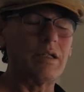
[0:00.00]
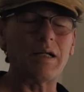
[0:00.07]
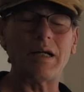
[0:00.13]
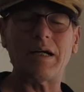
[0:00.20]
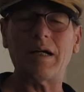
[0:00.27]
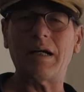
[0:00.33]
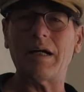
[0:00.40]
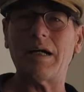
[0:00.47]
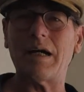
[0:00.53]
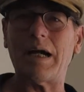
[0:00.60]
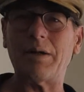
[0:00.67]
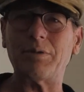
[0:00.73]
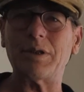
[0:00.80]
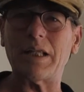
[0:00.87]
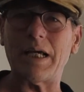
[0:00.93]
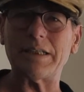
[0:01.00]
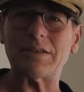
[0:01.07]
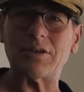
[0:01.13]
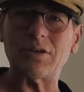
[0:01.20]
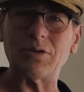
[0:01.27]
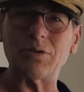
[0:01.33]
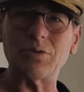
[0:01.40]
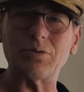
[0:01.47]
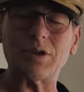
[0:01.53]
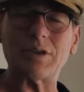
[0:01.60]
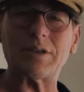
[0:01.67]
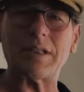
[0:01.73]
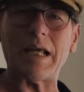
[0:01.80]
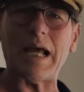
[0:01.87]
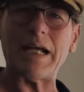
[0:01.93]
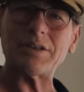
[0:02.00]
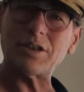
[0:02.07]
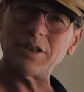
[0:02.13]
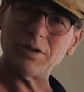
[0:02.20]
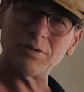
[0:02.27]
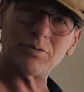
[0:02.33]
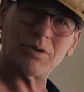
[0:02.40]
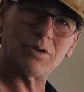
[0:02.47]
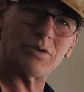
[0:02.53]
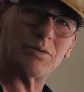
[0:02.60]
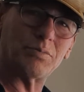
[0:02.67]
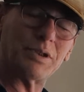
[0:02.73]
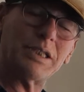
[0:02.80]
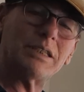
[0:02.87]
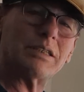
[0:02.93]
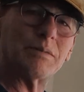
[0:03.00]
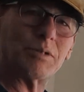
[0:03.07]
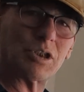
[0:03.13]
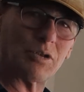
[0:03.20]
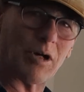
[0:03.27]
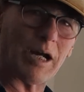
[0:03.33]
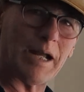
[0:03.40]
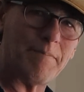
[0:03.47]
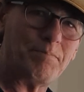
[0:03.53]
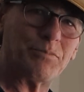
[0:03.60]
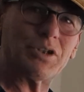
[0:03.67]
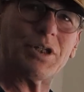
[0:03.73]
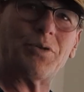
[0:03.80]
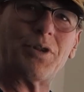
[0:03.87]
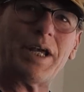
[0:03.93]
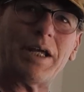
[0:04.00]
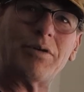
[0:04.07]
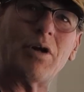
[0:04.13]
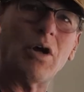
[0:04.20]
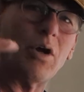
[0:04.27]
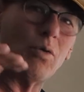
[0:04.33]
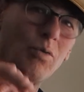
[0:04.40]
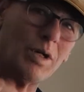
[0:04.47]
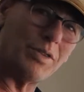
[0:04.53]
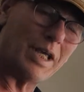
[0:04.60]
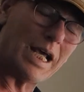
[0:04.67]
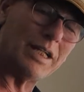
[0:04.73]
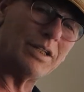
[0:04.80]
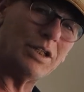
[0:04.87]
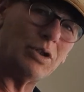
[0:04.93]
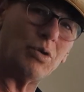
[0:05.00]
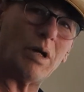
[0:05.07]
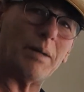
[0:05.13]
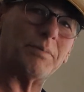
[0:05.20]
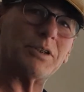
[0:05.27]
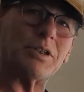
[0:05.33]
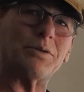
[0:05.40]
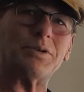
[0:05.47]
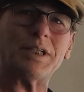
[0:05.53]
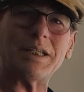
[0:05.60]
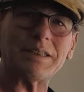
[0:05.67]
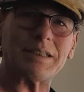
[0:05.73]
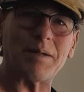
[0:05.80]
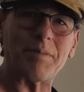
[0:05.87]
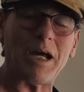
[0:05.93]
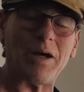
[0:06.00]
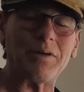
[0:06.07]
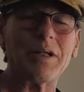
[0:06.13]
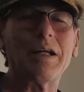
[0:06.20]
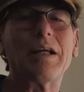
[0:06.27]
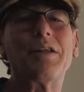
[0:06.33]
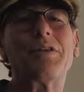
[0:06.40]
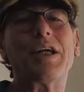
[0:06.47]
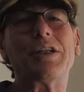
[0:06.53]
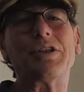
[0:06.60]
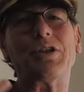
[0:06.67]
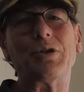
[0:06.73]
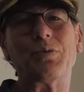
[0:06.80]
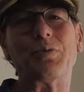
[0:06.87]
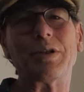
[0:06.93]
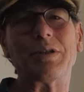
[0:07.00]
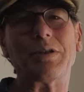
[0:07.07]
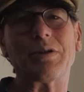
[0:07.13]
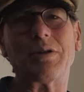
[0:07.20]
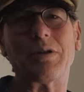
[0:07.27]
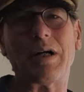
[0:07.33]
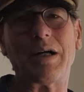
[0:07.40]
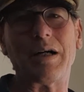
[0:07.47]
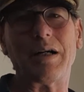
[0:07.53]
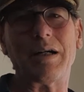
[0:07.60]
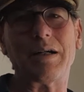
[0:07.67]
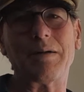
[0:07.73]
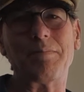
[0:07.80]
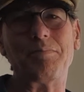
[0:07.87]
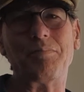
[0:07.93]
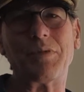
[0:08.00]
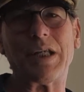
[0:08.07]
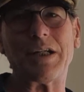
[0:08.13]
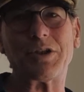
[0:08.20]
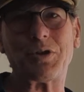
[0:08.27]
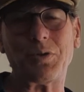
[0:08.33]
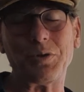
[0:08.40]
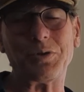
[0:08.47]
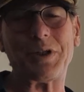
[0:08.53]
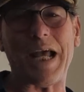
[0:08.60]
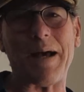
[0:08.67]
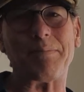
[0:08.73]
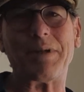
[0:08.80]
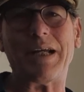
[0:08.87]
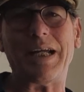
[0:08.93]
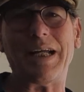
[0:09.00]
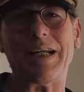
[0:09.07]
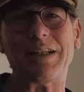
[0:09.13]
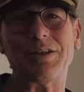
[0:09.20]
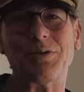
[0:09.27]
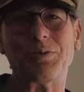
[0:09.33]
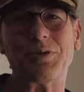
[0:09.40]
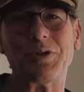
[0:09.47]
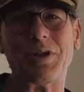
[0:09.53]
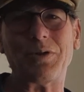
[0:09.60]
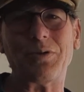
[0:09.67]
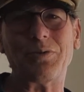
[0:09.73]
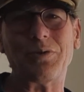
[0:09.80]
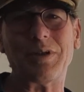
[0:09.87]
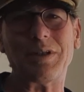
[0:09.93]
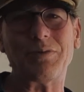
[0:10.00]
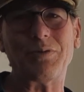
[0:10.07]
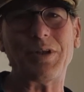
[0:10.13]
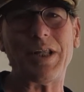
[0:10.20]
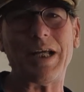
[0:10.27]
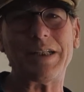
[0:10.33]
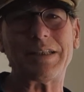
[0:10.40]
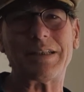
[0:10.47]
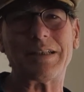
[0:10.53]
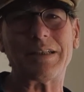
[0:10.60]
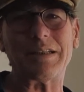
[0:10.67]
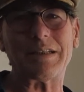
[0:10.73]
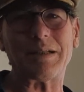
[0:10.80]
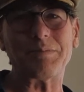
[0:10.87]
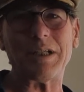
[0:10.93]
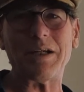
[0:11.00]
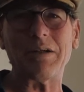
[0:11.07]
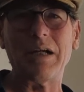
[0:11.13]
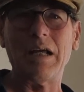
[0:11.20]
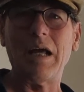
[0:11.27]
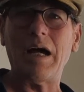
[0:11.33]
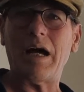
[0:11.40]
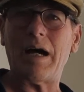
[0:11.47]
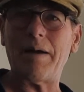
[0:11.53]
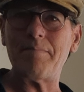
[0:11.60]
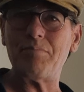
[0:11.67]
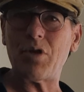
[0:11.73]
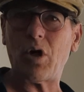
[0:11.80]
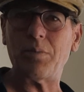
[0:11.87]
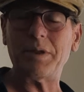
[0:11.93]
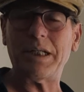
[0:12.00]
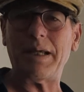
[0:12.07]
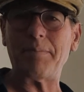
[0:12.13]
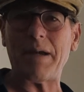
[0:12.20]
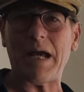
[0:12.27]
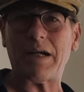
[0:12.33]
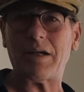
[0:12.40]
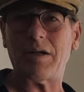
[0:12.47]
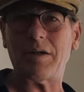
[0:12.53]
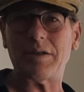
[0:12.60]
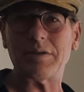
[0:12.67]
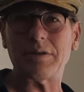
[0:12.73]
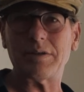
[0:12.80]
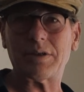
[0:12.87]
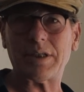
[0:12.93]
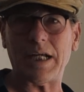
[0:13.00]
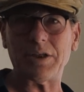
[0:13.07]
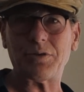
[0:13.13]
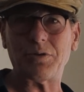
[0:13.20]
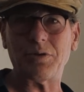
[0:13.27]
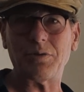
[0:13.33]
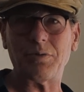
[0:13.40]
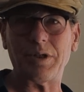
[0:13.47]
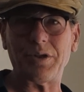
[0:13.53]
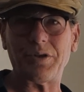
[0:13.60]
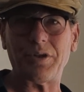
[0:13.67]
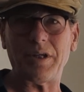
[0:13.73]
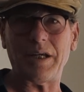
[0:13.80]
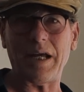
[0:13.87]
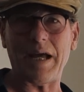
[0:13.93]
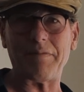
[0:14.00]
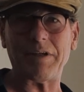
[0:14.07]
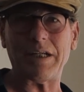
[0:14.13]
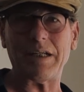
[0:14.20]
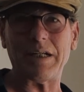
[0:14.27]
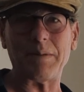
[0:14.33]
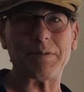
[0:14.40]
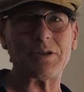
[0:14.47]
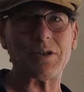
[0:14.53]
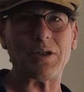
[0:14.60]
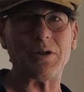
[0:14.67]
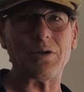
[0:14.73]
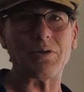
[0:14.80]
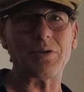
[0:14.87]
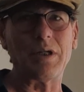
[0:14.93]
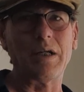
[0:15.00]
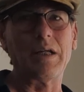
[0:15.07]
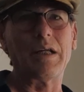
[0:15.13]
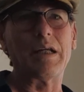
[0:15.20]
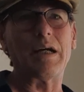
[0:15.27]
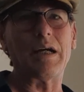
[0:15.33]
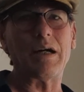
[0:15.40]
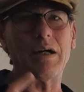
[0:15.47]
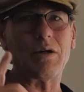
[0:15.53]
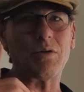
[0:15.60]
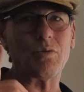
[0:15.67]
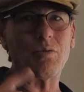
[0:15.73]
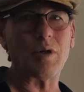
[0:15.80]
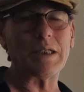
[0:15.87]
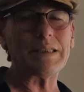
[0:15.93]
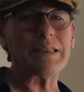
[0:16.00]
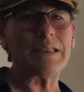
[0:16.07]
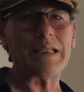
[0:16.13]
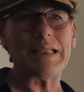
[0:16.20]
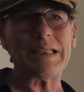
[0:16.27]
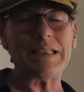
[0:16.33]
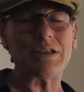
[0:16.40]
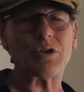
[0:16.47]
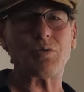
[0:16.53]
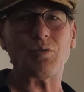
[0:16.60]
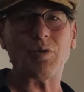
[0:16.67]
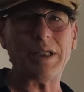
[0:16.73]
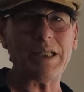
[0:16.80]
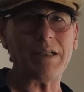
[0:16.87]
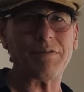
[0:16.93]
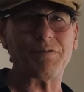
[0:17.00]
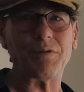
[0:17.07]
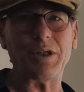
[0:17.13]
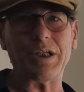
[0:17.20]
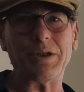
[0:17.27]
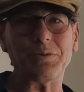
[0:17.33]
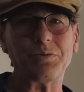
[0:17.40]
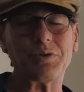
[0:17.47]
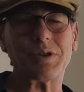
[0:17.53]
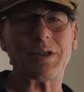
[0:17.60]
I would like to just ask you to please subscribe. So then when that new episode does come out, then you will get a shoulder tap and you will know when that comes out. I'm hoping to get back on schedule with having an episode one each week for you.